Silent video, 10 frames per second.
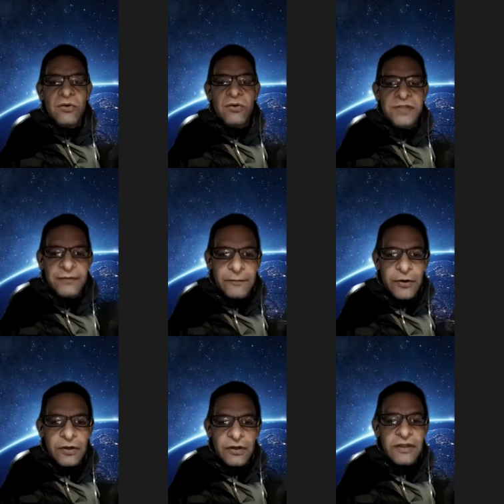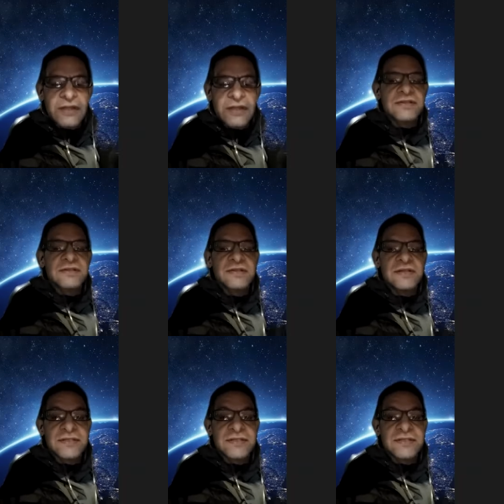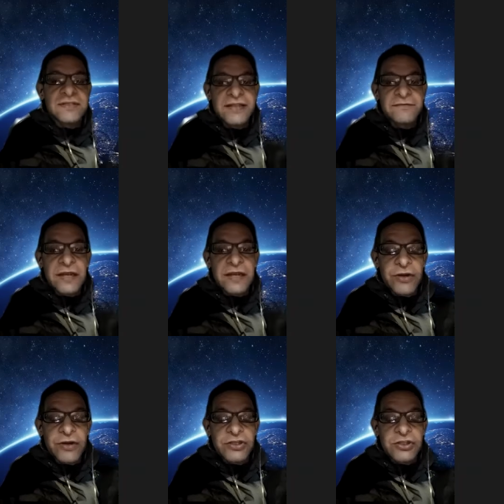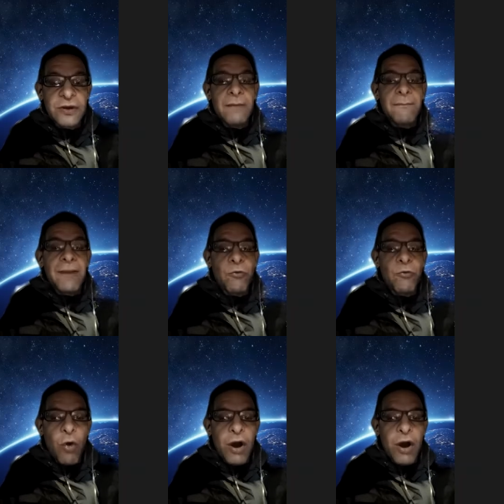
What's the name of the book? It's The Science of Getting Rich by